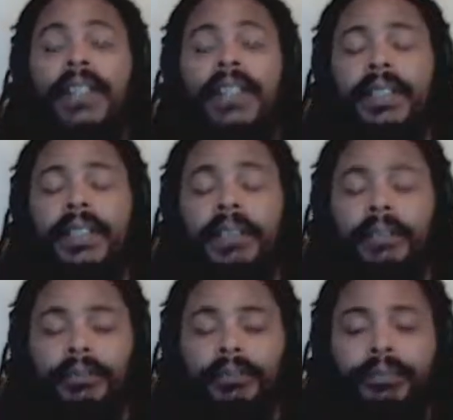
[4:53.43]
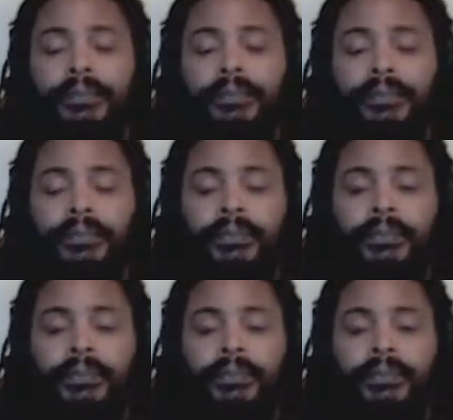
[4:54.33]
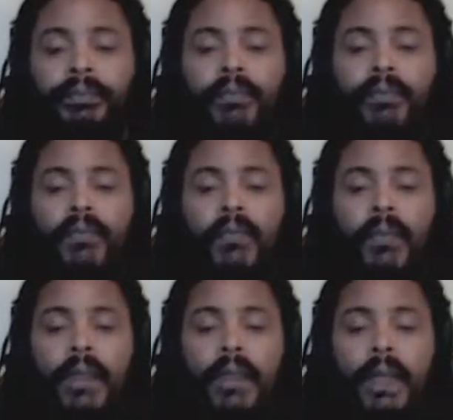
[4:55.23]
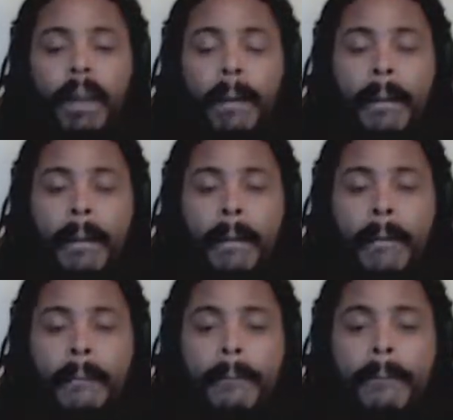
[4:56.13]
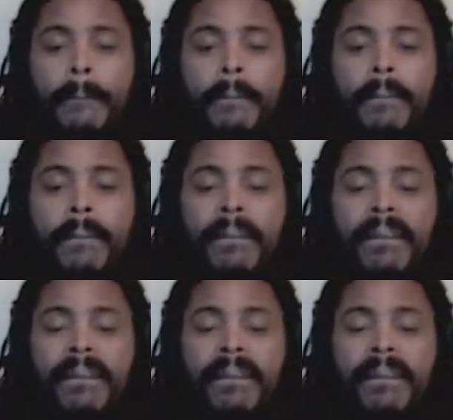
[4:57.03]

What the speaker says: (no one is talking)